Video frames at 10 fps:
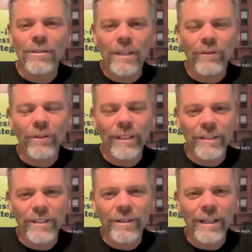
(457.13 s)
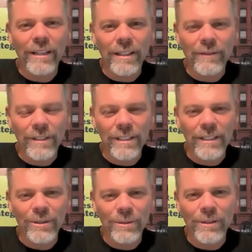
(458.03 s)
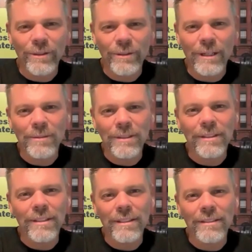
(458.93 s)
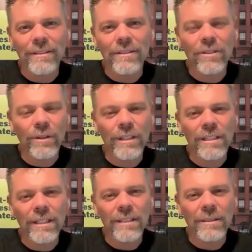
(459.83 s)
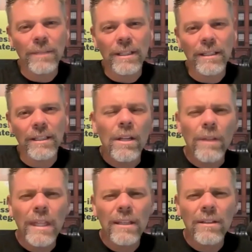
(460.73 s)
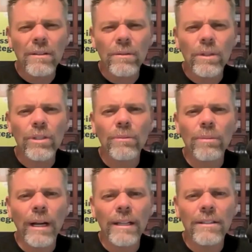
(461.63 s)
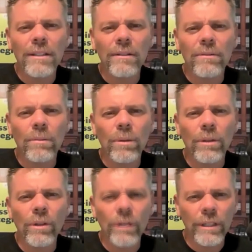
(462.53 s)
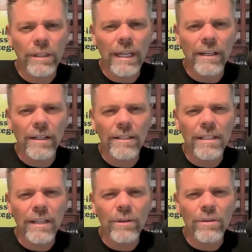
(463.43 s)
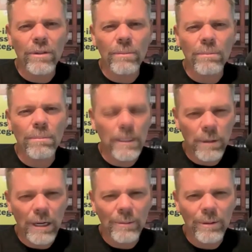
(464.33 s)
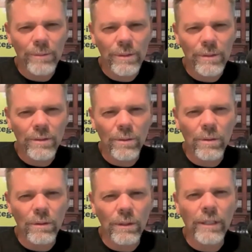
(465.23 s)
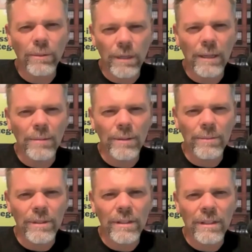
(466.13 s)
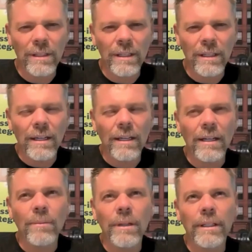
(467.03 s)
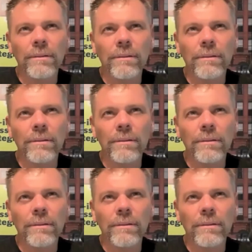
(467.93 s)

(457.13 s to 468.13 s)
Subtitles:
several years ago, I had a conversation with Tony Robbins, and Tony said to me, you think Richard Branson would look at that and say those are big problems or little problems? And I'm like,